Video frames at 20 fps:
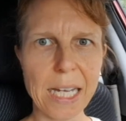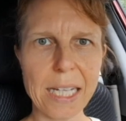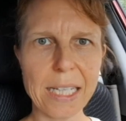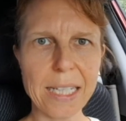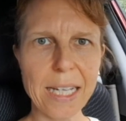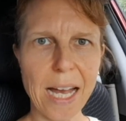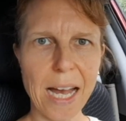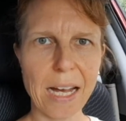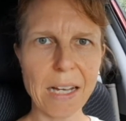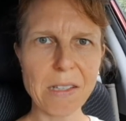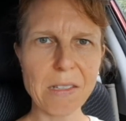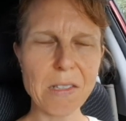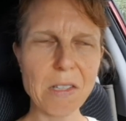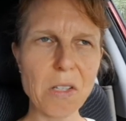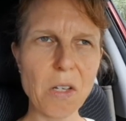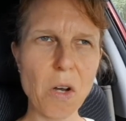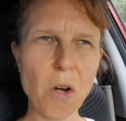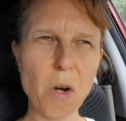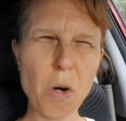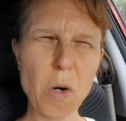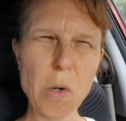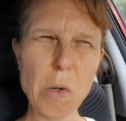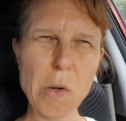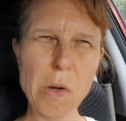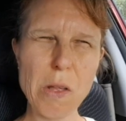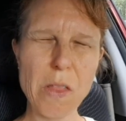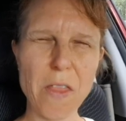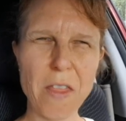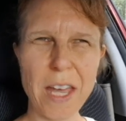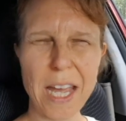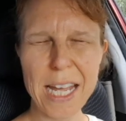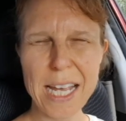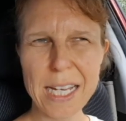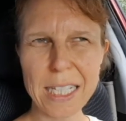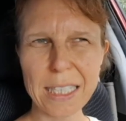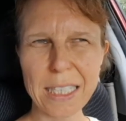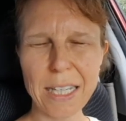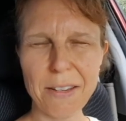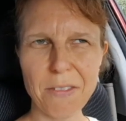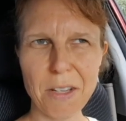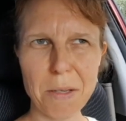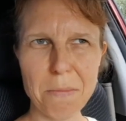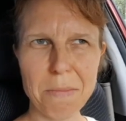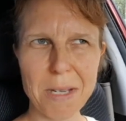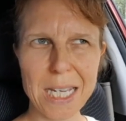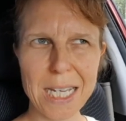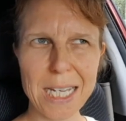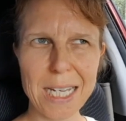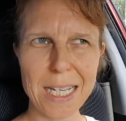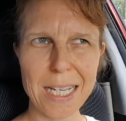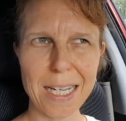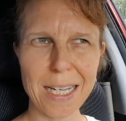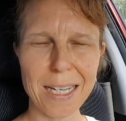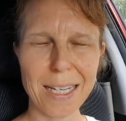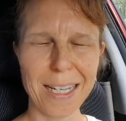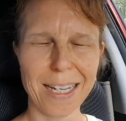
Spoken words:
yeah, so they had given me